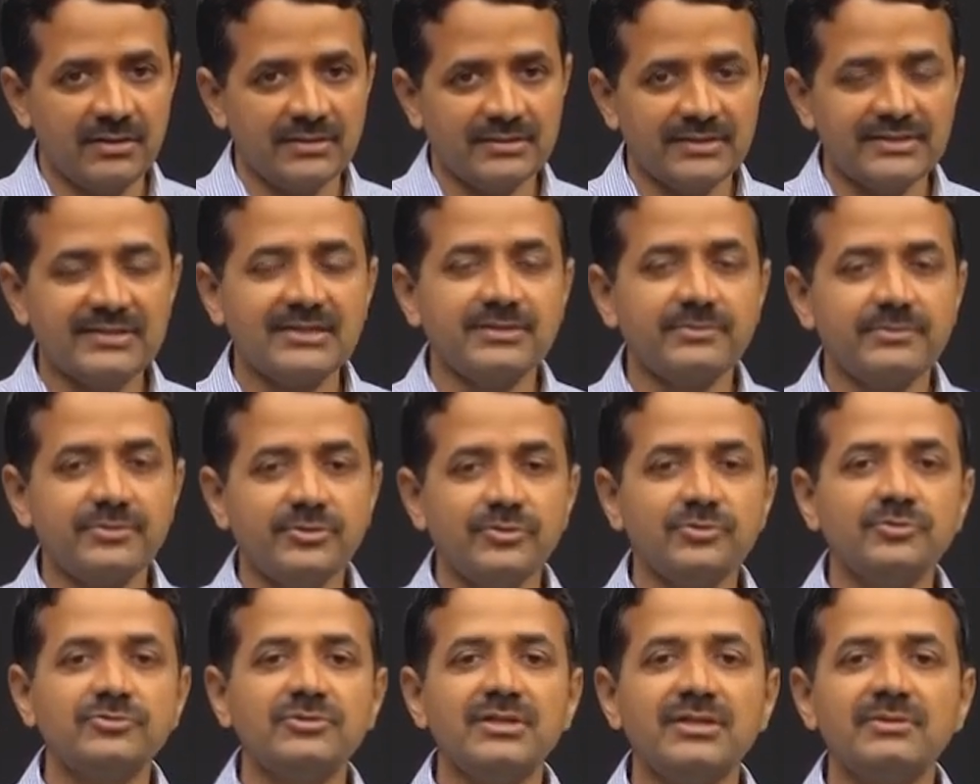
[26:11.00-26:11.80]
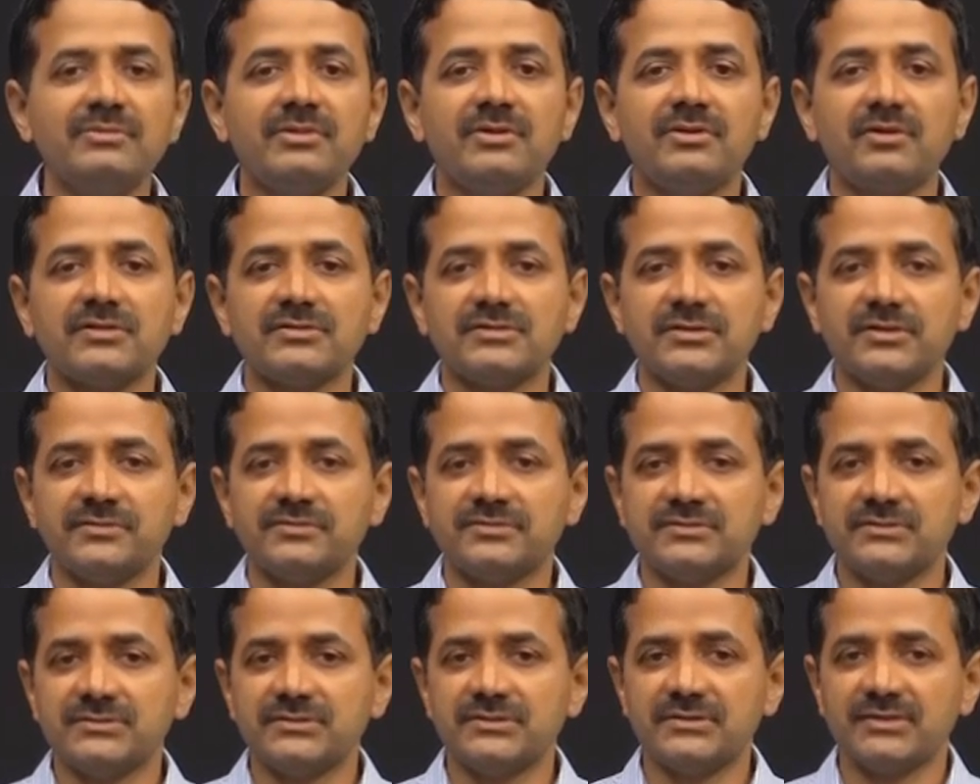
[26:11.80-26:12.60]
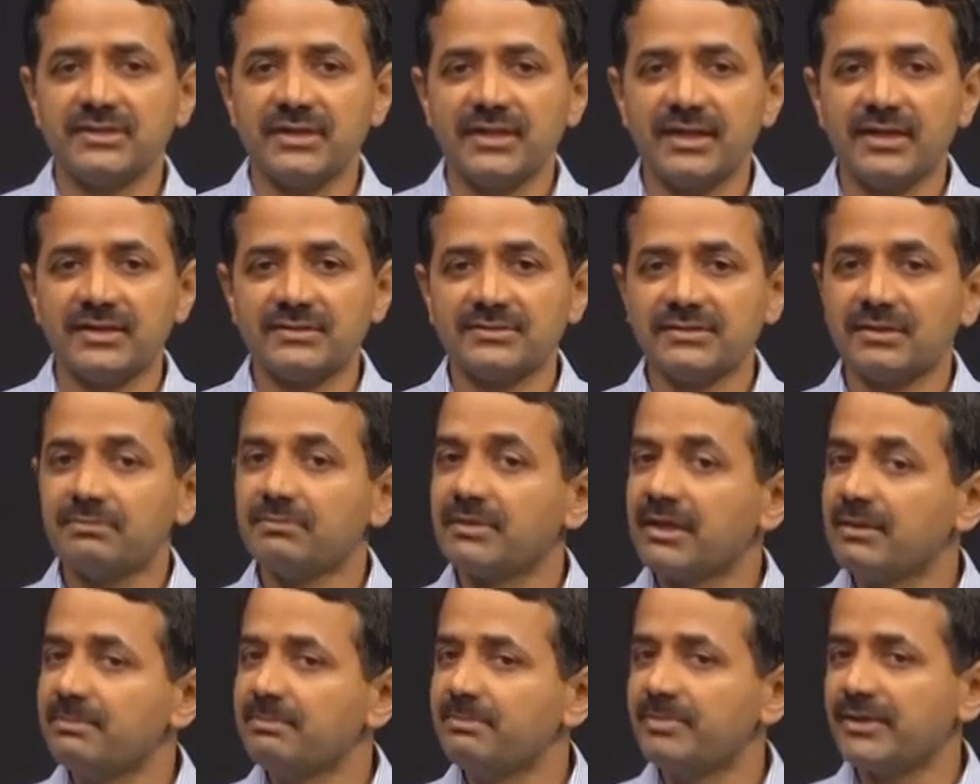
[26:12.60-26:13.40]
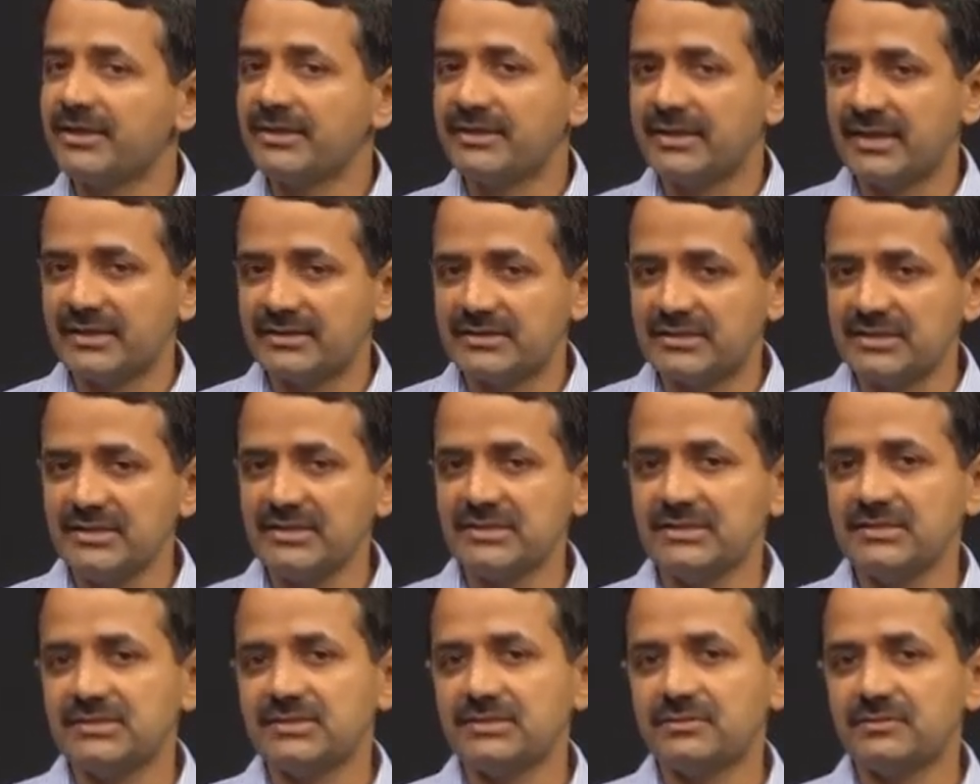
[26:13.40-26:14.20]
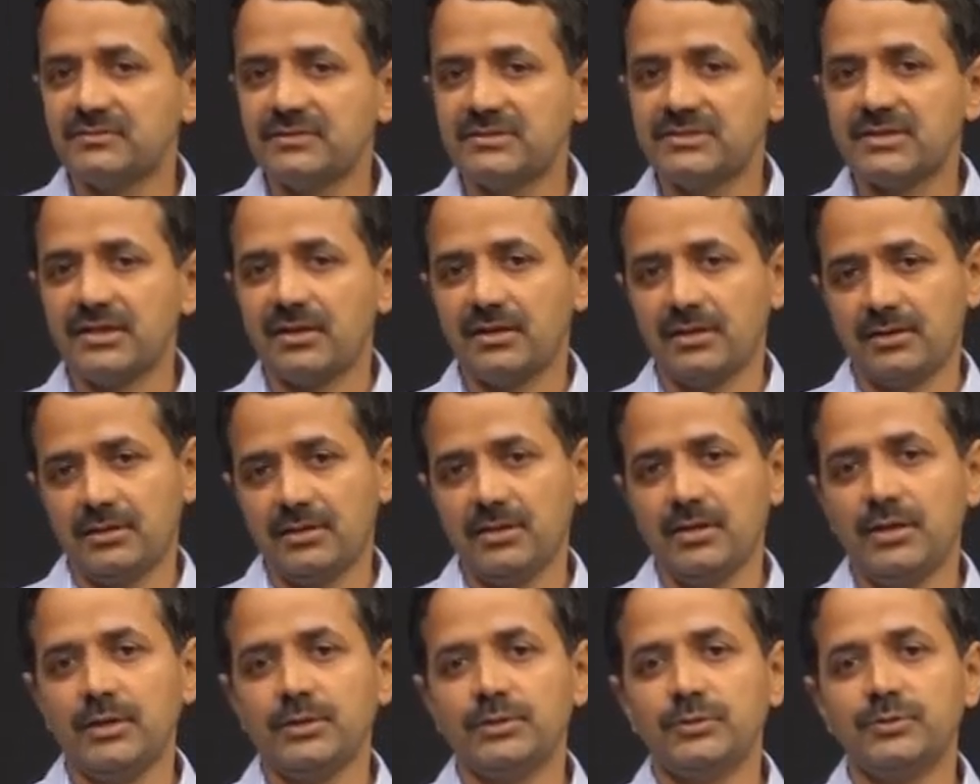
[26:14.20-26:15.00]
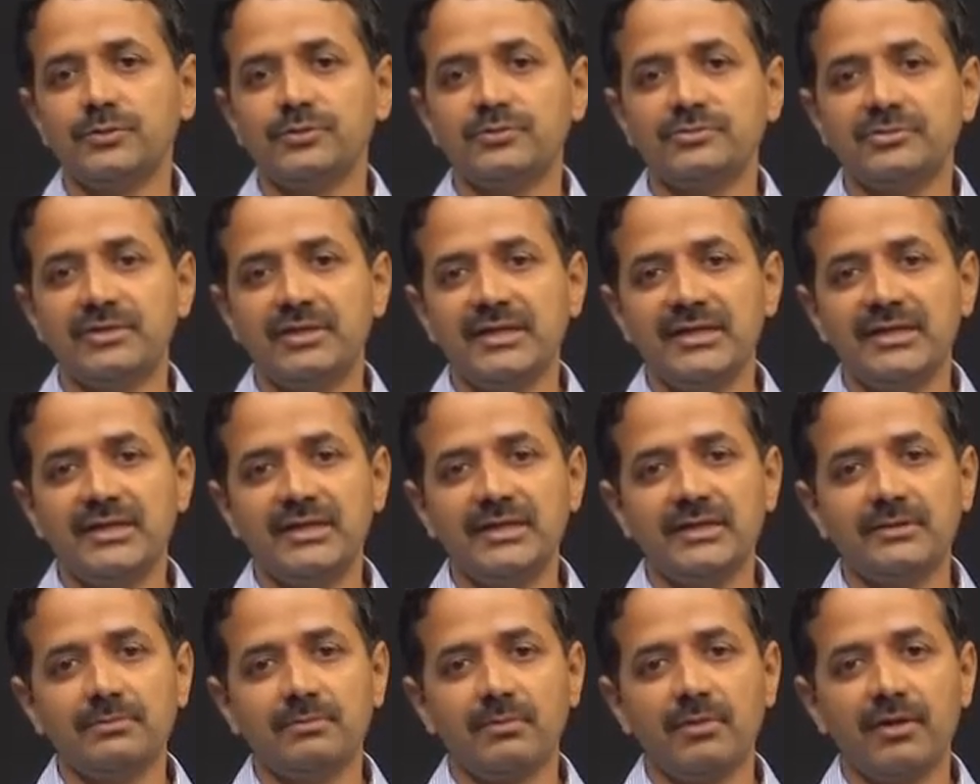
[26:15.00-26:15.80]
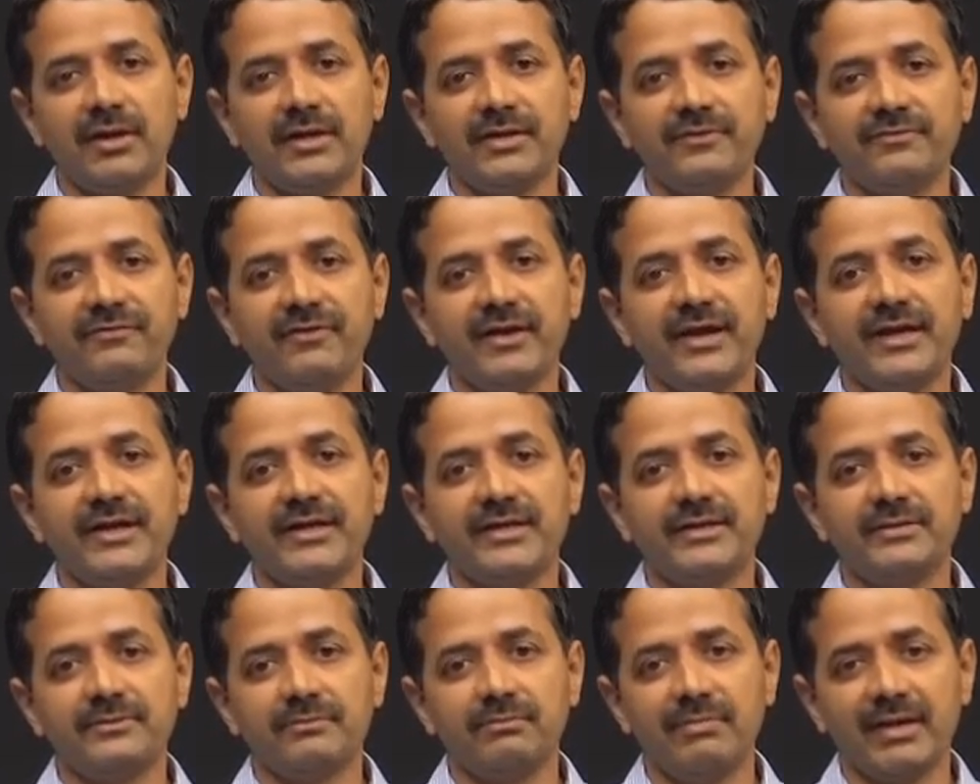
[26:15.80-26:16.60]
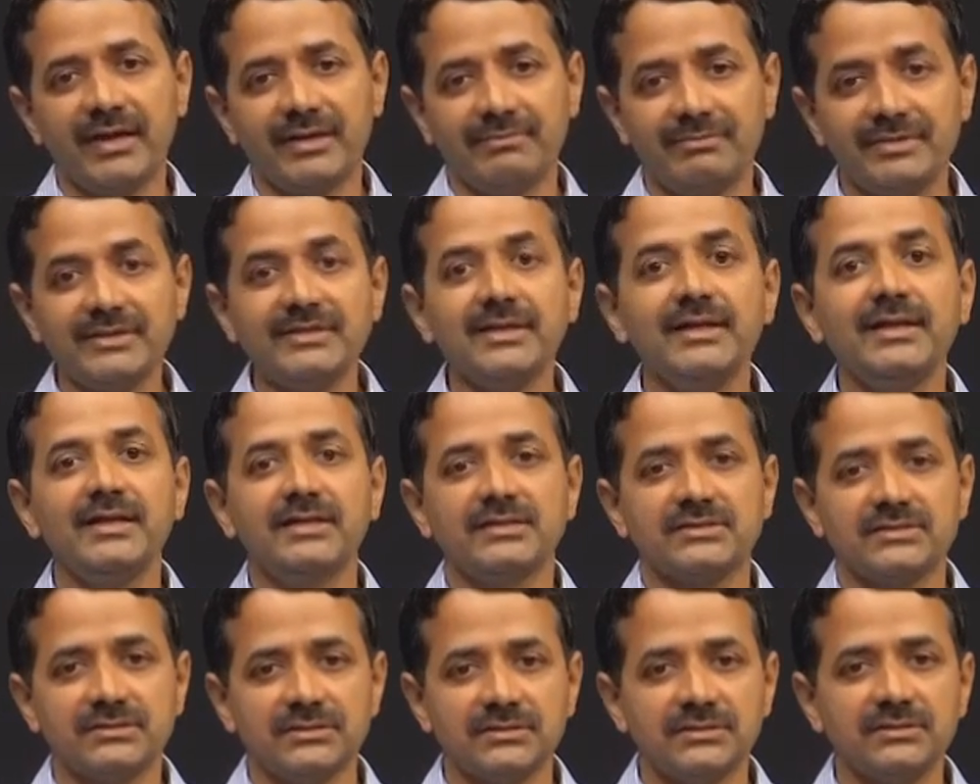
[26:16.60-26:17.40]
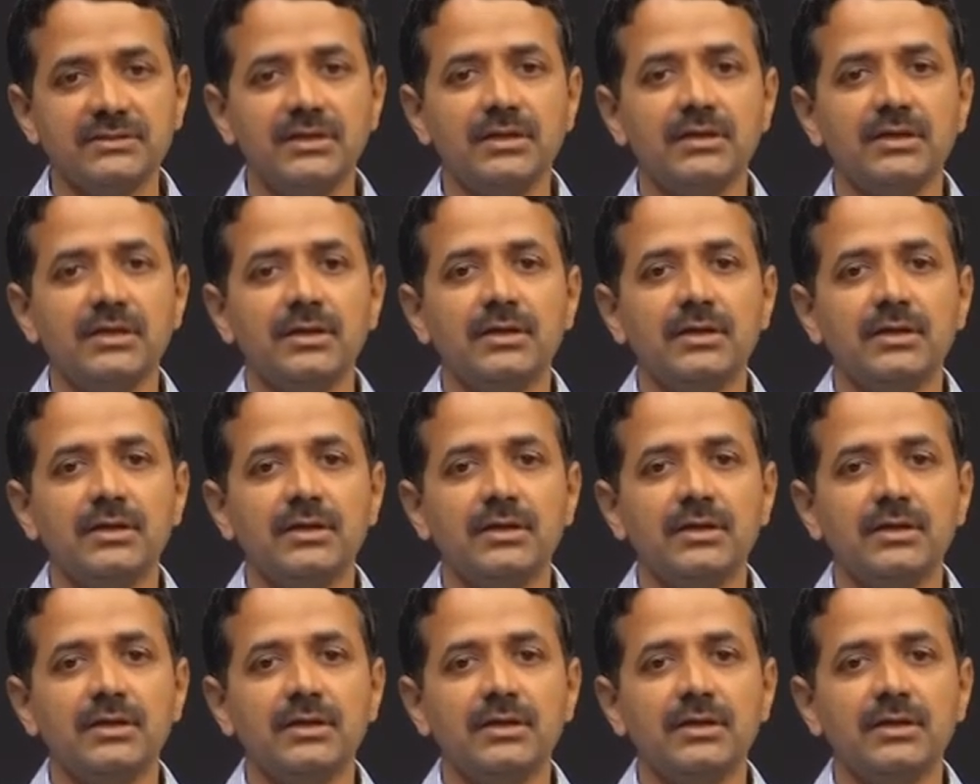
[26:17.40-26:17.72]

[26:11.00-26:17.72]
This is usually because of there are some imprinted genes which are usually modified by methylation,